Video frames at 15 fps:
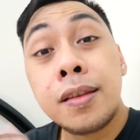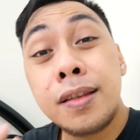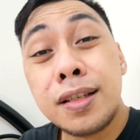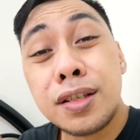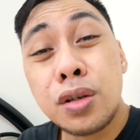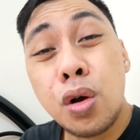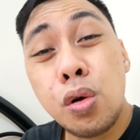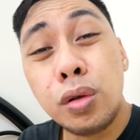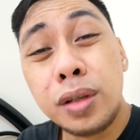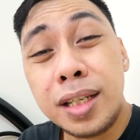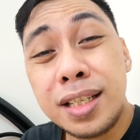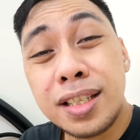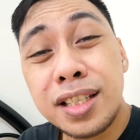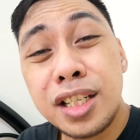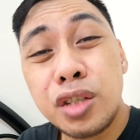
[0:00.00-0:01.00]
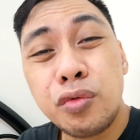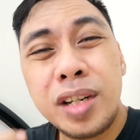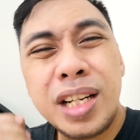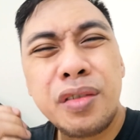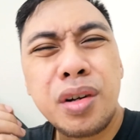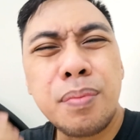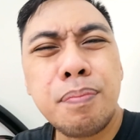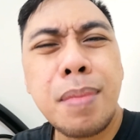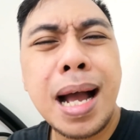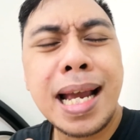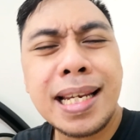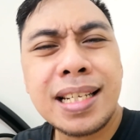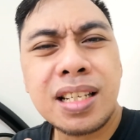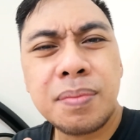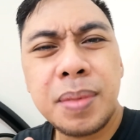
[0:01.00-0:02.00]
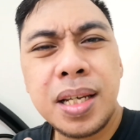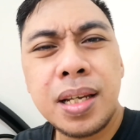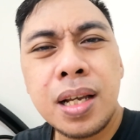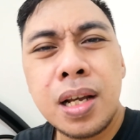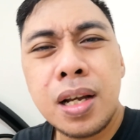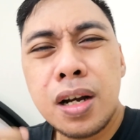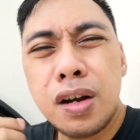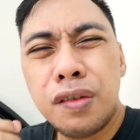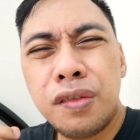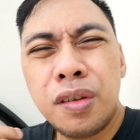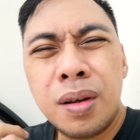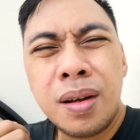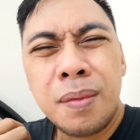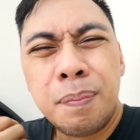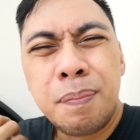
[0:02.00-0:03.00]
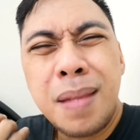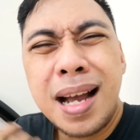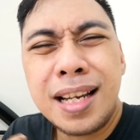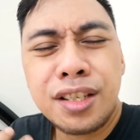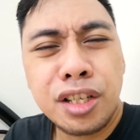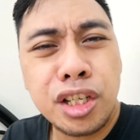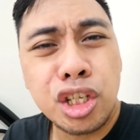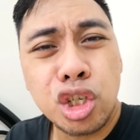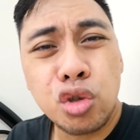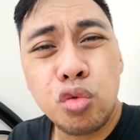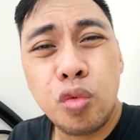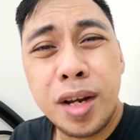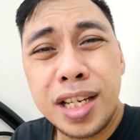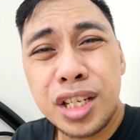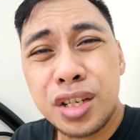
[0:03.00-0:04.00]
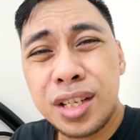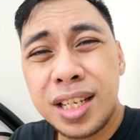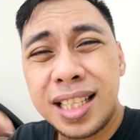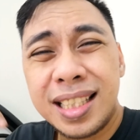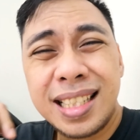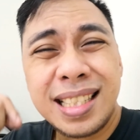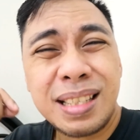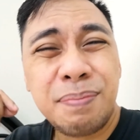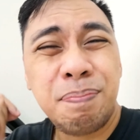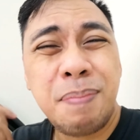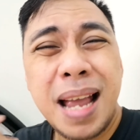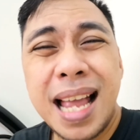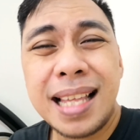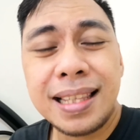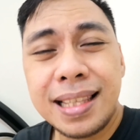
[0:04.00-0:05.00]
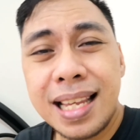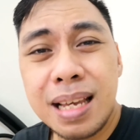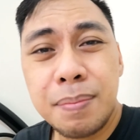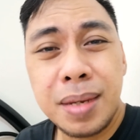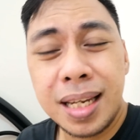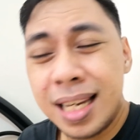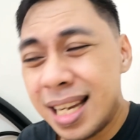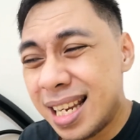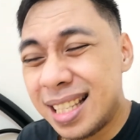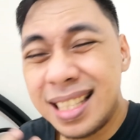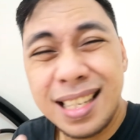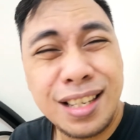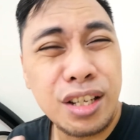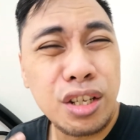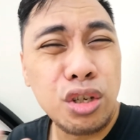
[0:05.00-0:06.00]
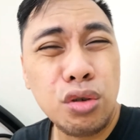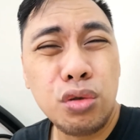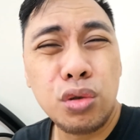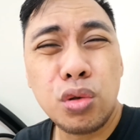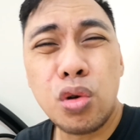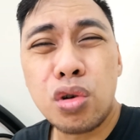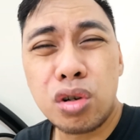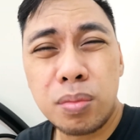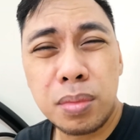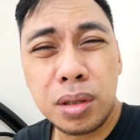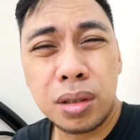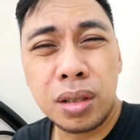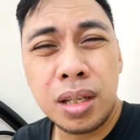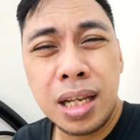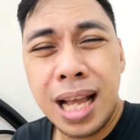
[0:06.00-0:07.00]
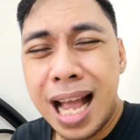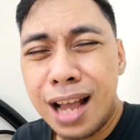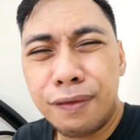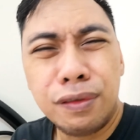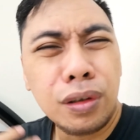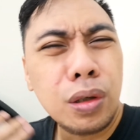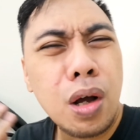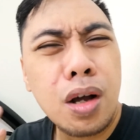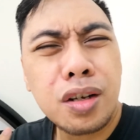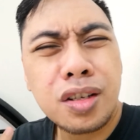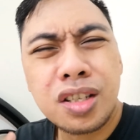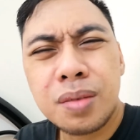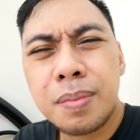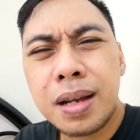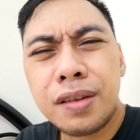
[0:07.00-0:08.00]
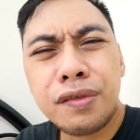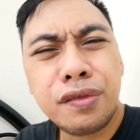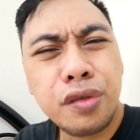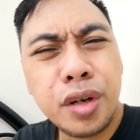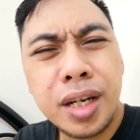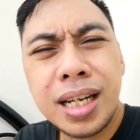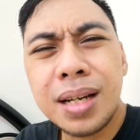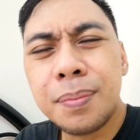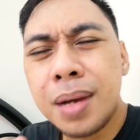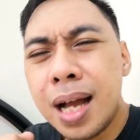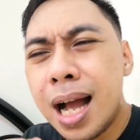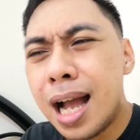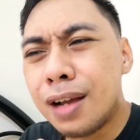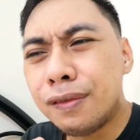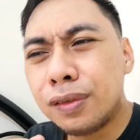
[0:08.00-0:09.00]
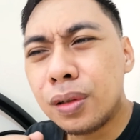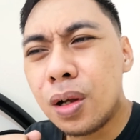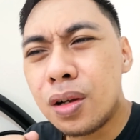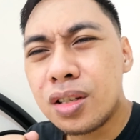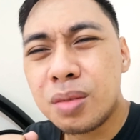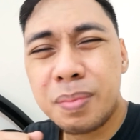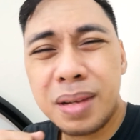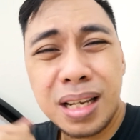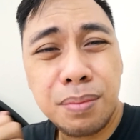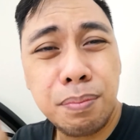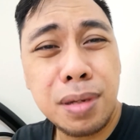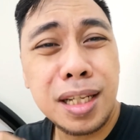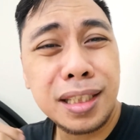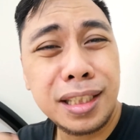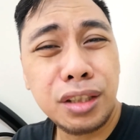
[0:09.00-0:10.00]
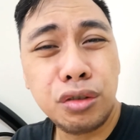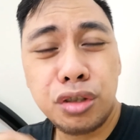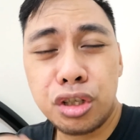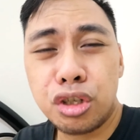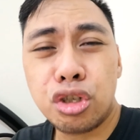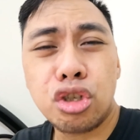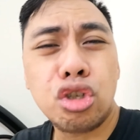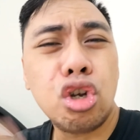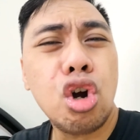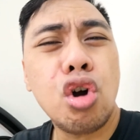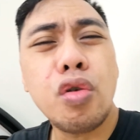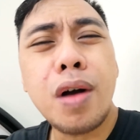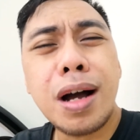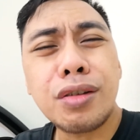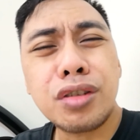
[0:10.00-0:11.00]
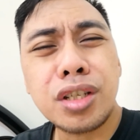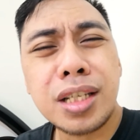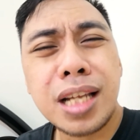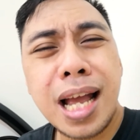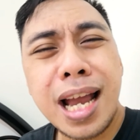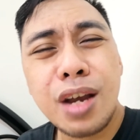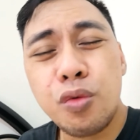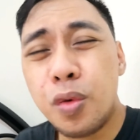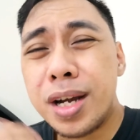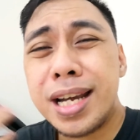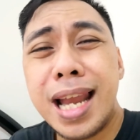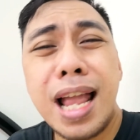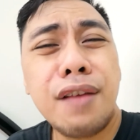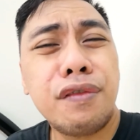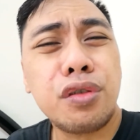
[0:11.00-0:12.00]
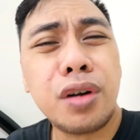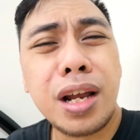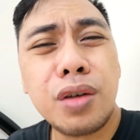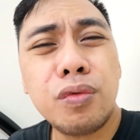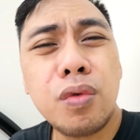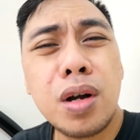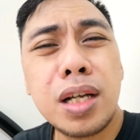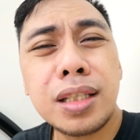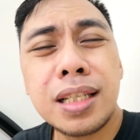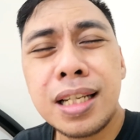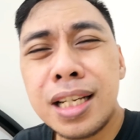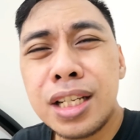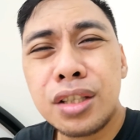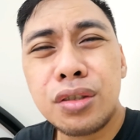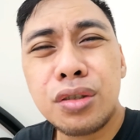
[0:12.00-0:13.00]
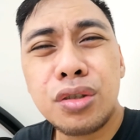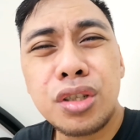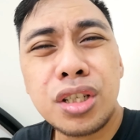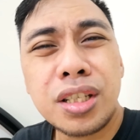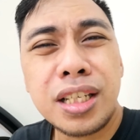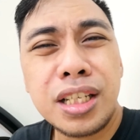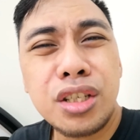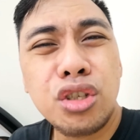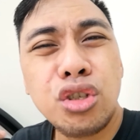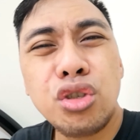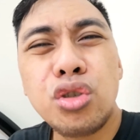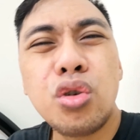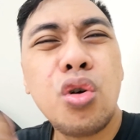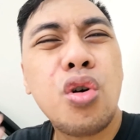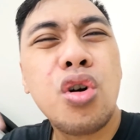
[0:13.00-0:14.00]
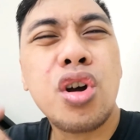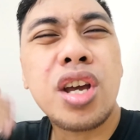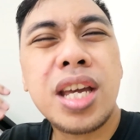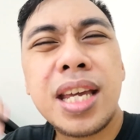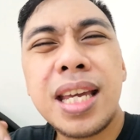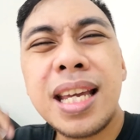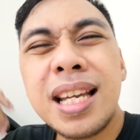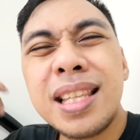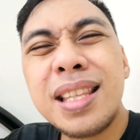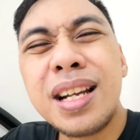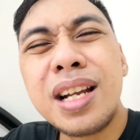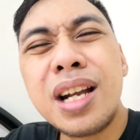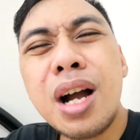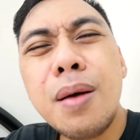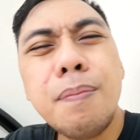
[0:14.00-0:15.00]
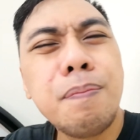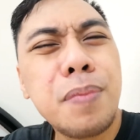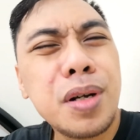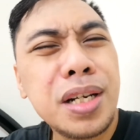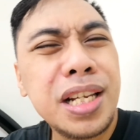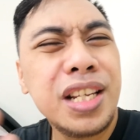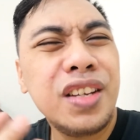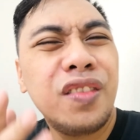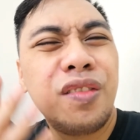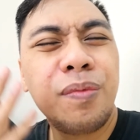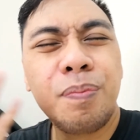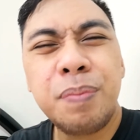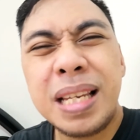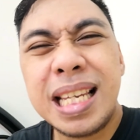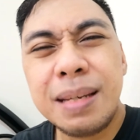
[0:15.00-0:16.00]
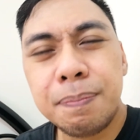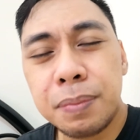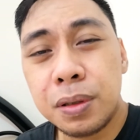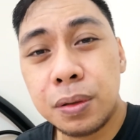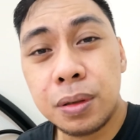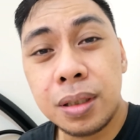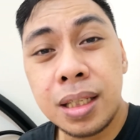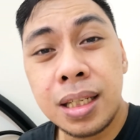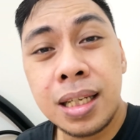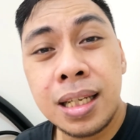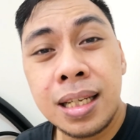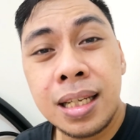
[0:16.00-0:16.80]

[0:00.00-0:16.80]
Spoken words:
This whole incident really reminds me of my situation in this pandemic, in this new normal. I've lost my freedom. I've lost my ability to just go outside whenever I want, to just enjoy the company of people.